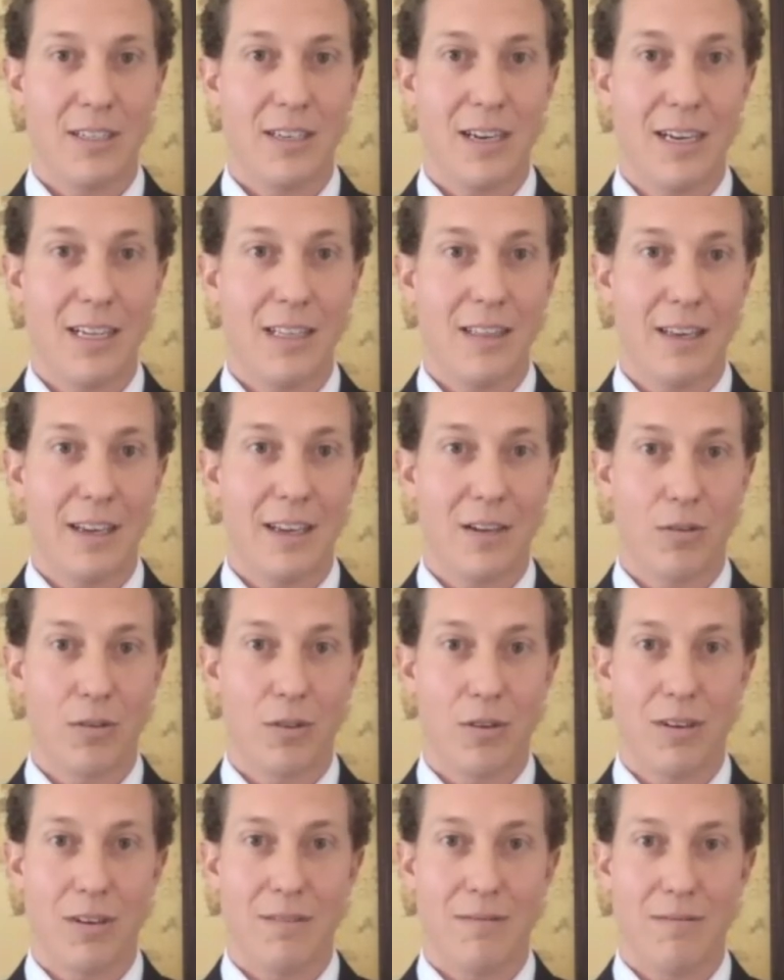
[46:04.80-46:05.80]
anything,
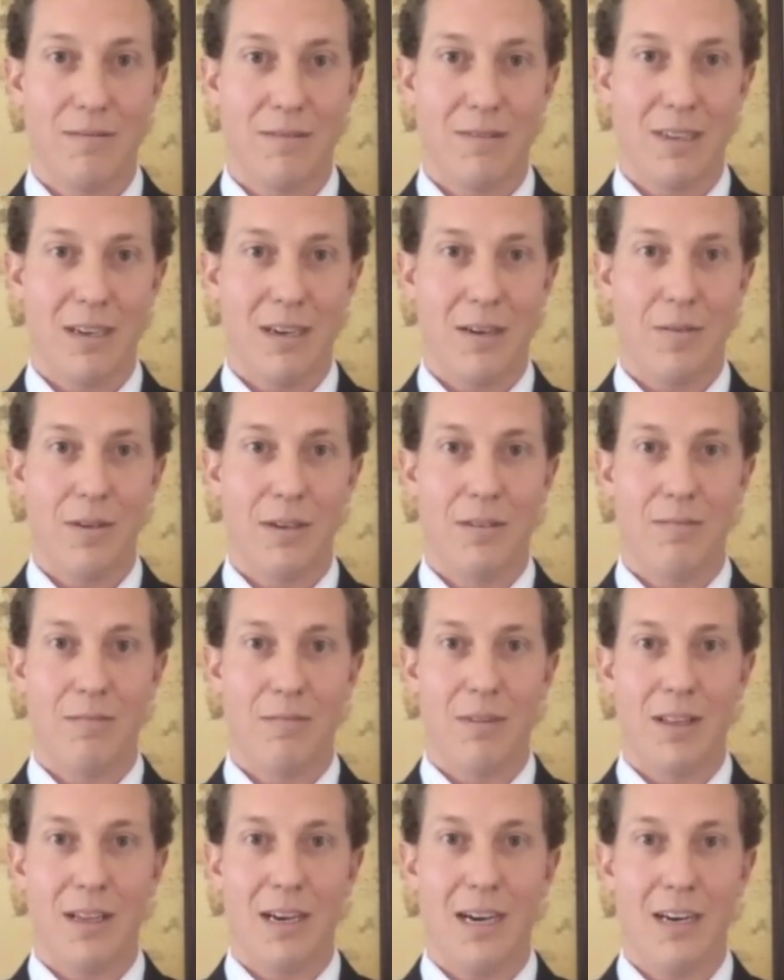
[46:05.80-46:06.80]
or in
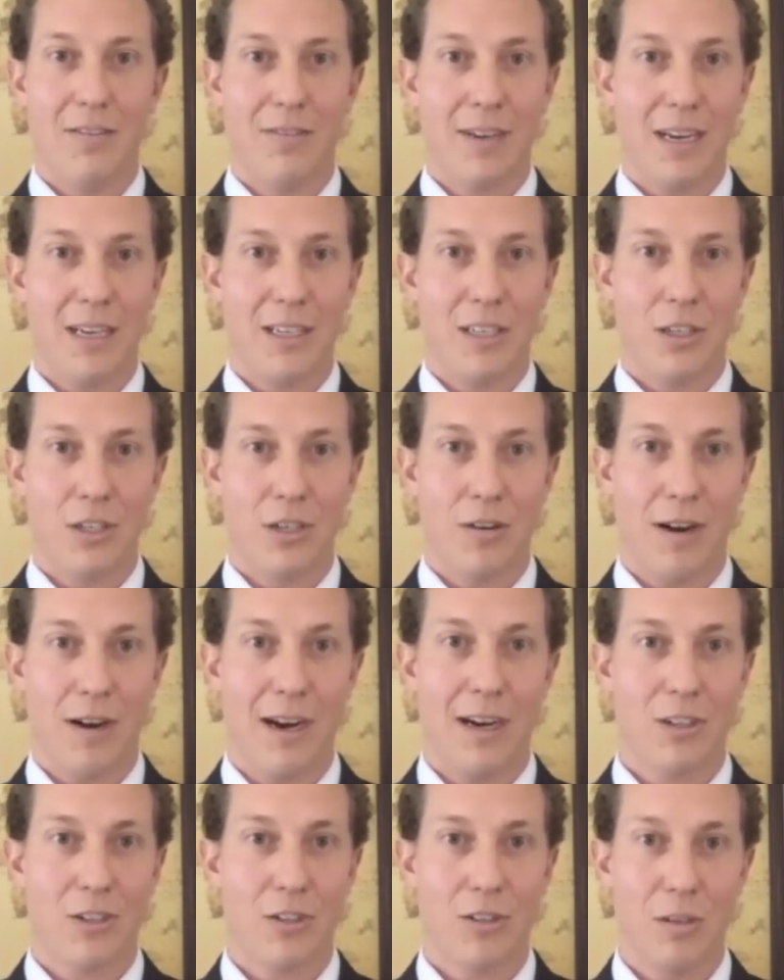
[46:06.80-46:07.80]
a lot of cases are
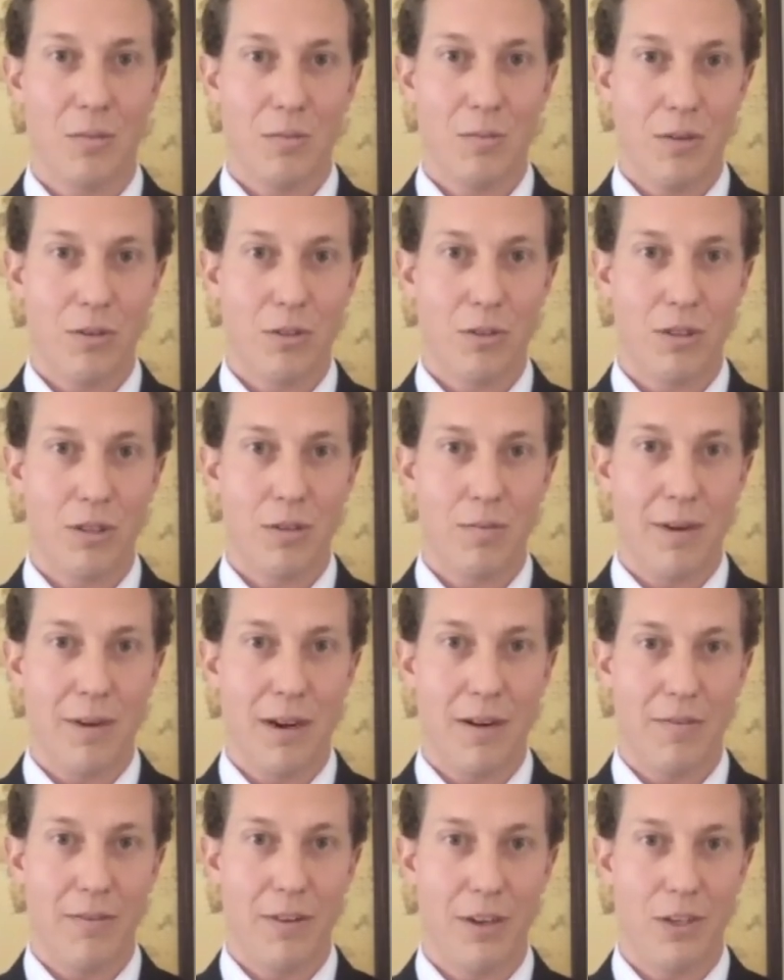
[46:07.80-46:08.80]
actually mutually
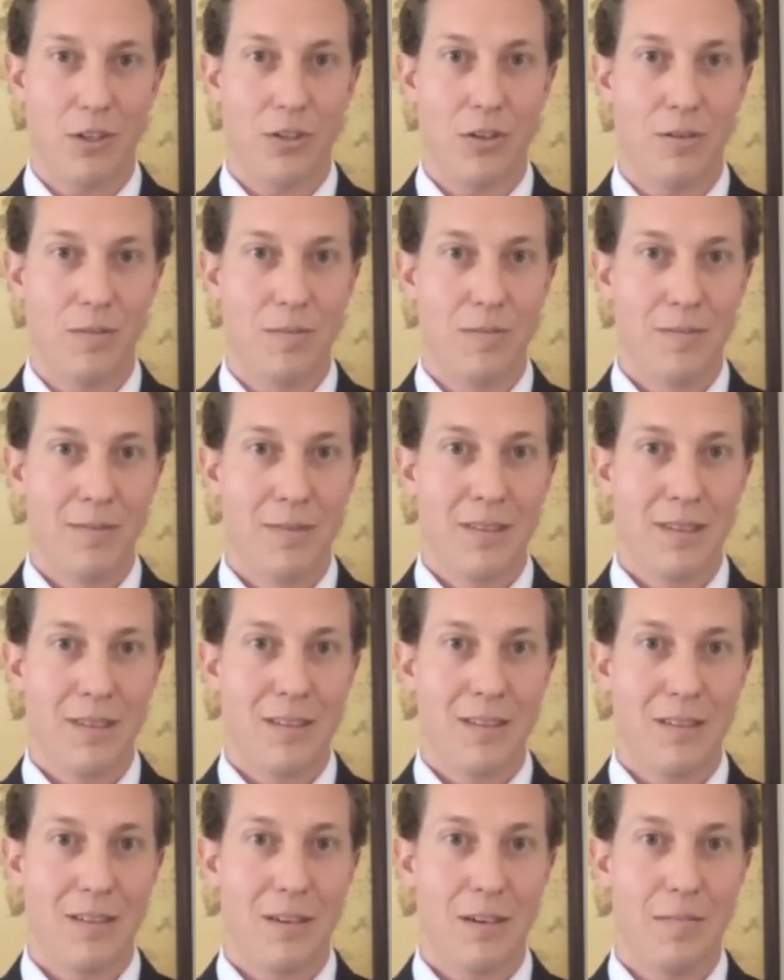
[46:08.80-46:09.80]
beneficial.
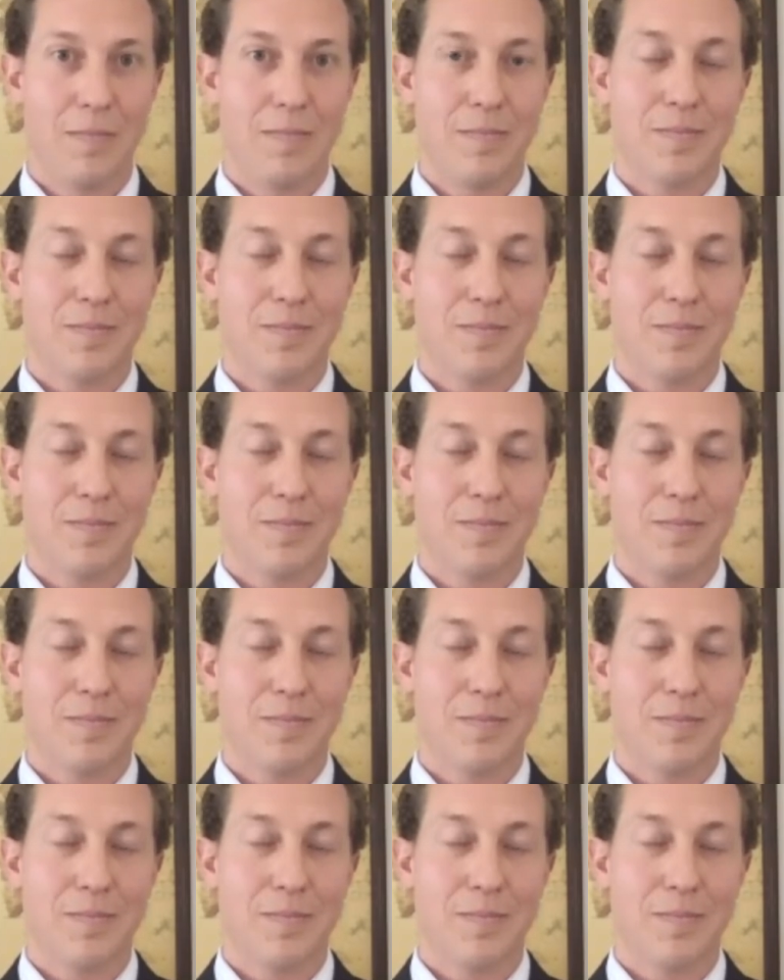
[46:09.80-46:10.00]
So,